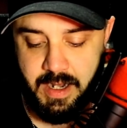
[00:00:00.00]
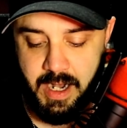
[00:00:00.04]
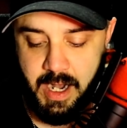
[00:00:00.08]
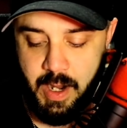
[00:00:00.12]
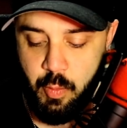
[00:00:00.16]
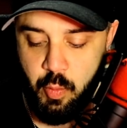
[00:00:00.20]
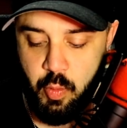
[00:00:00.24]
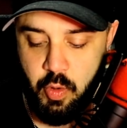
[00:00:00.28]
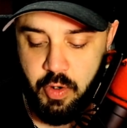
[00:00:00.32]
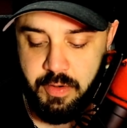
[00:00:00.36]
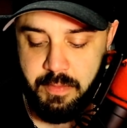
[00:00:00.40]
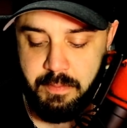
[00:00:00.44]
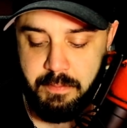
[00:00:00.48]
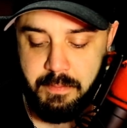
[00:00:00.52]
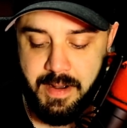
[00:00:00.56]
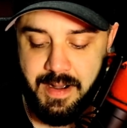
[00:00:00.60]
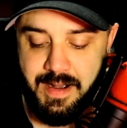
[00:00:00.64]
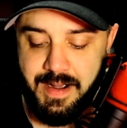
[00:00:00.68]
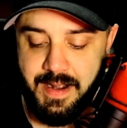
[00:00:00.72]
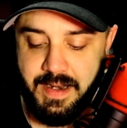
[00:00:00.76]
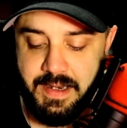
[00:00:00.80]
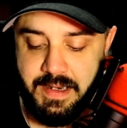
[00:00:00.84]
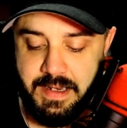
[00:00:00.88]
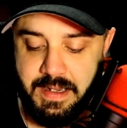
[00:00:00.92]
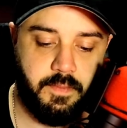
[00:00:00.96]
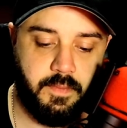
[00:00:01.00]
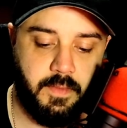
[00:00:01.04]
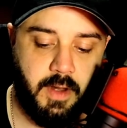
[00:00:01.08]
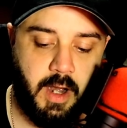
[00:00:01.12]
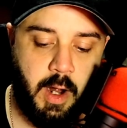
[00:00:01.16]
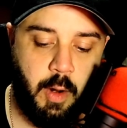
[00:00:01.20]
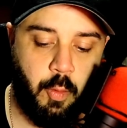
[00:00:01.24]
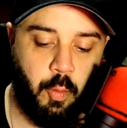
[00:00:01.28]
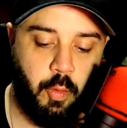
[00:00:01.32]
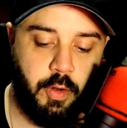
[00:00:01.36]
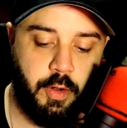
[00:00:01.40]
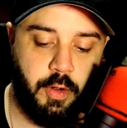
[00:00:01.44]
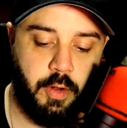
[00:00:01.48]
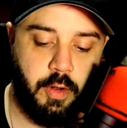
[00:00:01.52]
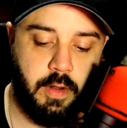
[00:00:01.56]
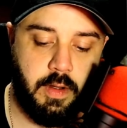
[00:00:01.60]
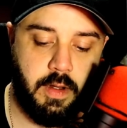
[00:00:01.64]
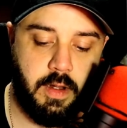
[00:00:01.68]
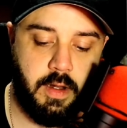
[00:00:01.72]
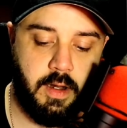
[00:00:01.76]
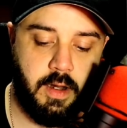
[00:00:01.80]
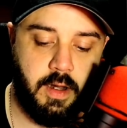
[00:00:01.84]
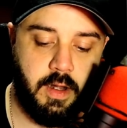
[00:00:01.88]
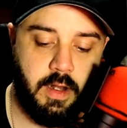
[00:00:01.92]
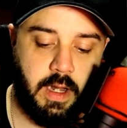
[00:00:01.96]
I wouldn't mind. I will
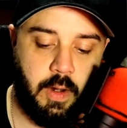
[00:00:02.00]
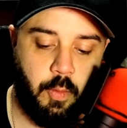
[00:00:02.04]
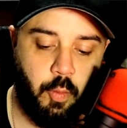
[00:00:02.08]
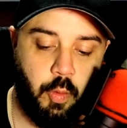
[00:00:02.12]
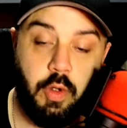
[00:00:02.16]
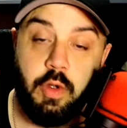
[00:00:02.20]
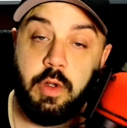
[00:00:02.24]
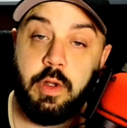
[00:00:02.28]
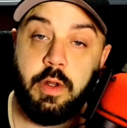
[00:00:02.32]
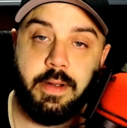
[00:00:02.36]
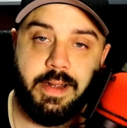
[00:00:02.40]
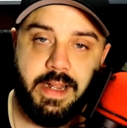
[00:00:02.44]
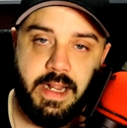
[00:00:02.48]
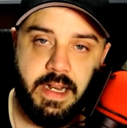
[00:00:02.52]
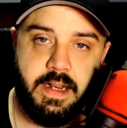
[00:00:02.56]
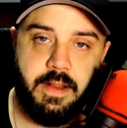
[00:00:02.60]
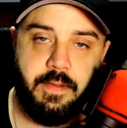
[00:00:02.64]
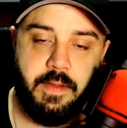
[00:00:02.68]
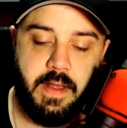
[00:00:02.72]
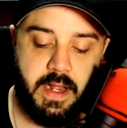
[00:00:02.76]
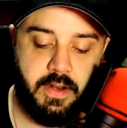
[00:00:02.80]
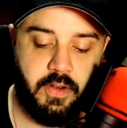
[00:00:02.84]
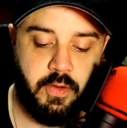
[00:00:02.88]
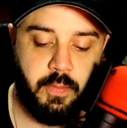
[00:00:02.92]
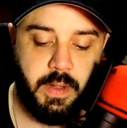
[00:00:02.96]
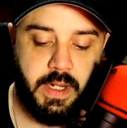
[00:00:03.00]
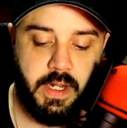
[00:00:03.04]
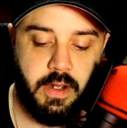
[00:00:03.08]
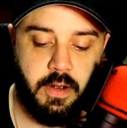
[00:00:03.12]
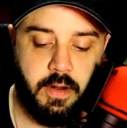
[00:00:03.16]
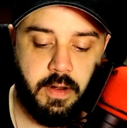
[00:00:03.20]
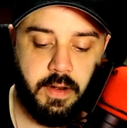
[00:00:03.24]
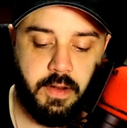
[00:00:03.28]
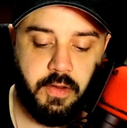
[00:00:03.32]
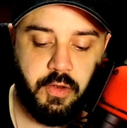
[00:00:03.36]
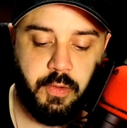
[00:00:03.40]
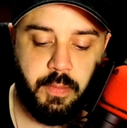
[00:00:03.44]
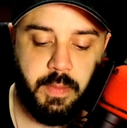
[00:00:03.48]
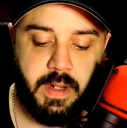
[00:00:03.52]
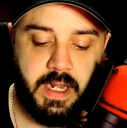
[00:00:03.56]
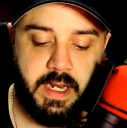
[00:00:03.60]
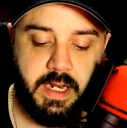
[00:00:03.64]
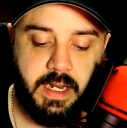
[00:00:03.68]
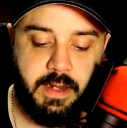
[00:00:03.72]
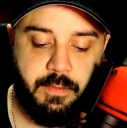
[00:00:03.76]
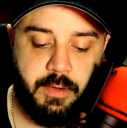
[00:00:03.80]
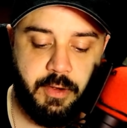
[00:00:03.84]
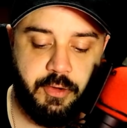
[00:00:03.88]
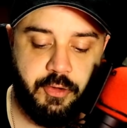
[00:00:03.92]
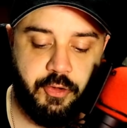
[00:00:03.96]
uh, I will look into that to be honest, man.
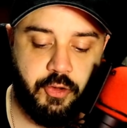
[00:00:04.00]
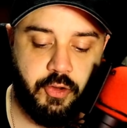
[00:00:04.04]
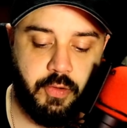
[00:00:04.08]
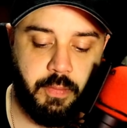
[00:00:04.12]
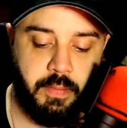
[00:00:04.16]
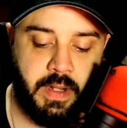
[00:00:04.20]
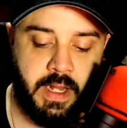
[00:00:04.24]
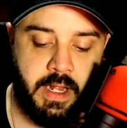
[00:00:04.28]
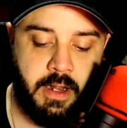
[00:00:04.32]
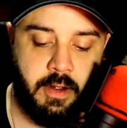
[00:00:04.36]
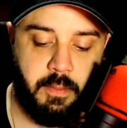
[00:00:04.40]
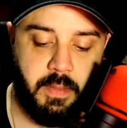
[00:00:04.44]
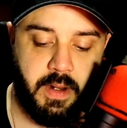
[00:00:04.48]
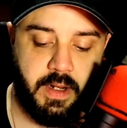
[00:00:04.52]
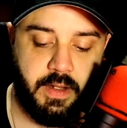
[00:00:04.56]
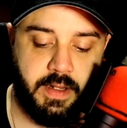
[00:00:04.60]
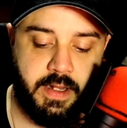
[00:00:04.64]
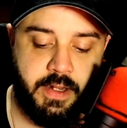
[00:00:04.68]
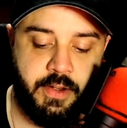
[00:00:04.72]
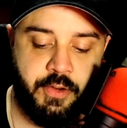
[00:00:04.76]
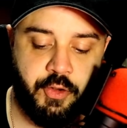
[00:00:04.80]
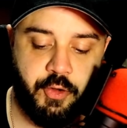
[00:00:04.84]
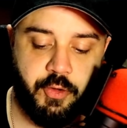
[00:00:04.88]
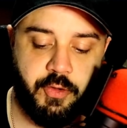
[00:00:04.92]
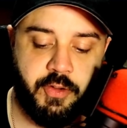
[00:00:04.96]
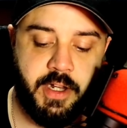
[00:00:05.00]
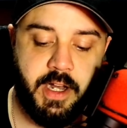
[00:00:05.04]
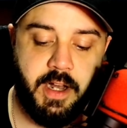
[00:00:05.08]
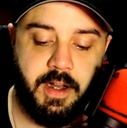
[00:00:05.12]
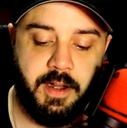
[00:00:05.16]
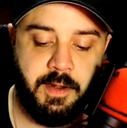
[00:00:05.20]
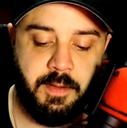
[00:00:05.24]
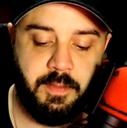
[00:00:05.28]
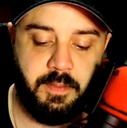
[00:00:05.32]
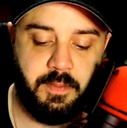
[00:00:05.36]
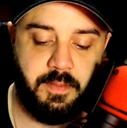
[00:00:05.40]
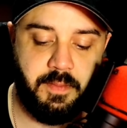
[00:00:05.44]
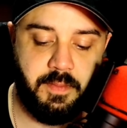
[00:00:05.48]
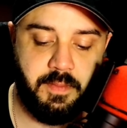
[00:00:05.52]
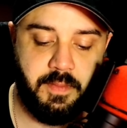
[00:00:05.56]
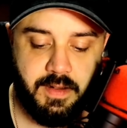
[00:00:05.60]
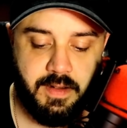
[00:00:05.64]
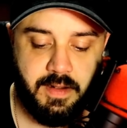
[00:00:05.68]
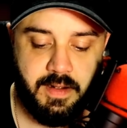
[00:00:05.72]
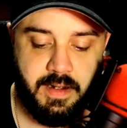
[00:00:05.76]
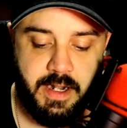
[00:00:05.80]
Even just to play on my leisure time.